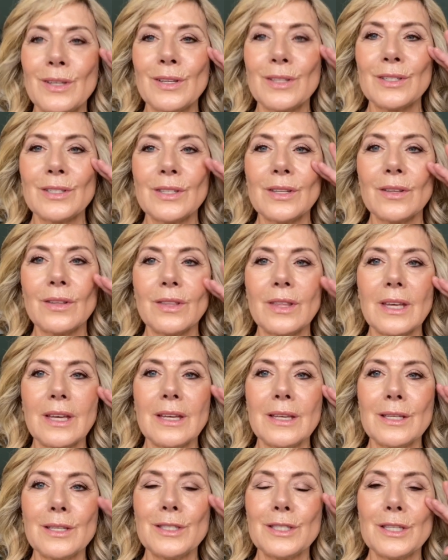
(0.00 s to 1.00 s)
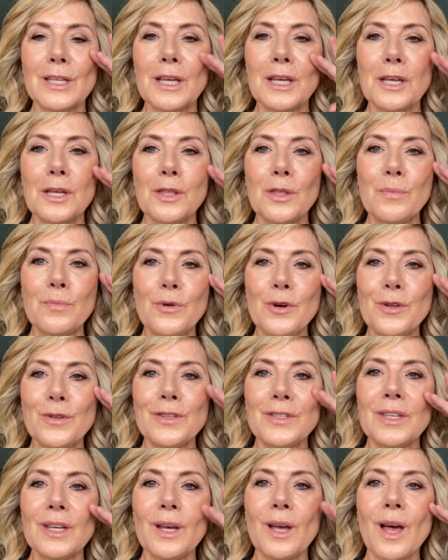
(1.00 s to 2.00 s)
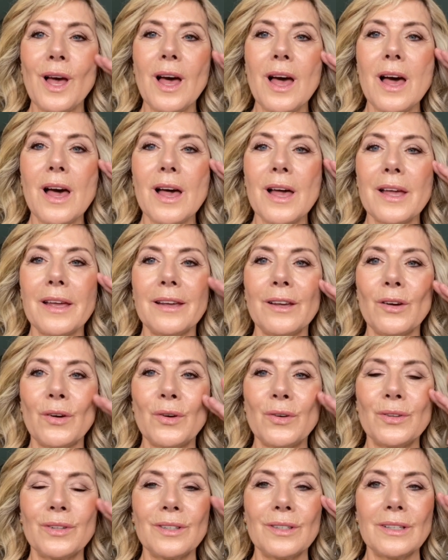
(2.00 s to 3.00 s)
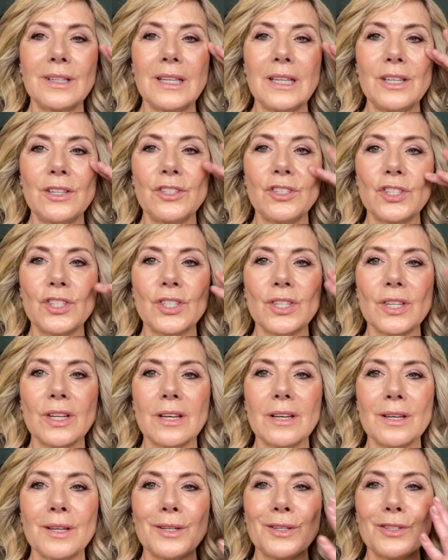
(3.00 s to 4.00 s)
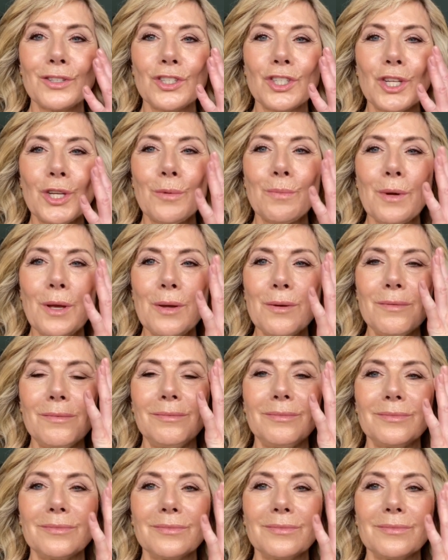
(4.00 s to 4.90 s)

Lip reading: So there's the bronzer high on each cheekbone.